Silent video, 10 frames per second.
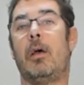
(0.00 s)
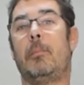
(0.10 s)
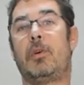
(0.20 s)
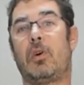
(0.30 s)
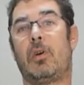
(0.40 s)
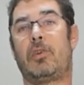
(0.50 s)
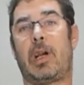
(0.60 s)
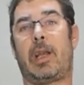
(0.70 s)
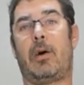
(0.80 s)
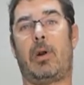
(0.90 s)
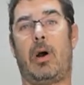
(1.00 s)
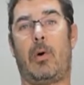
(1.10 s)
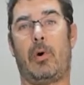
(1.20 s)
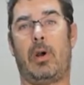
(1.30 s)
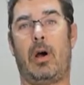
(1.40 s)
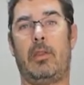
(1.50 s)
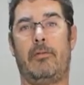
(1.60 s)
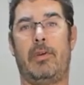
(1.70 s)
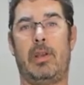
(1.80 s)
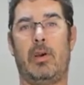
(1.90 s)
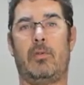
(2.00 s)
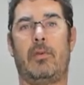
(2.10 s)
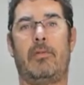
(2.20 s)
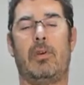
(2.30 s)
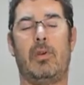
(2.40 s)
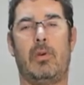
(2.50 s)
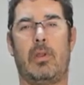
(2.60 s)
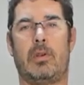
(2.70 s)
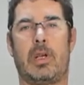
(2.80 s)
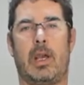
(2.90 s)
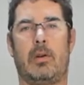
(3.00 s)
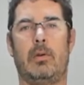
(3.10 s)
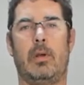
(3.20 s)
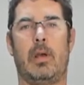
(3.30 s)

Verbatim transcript: Be sure to check out our other videos if you're new to the channel.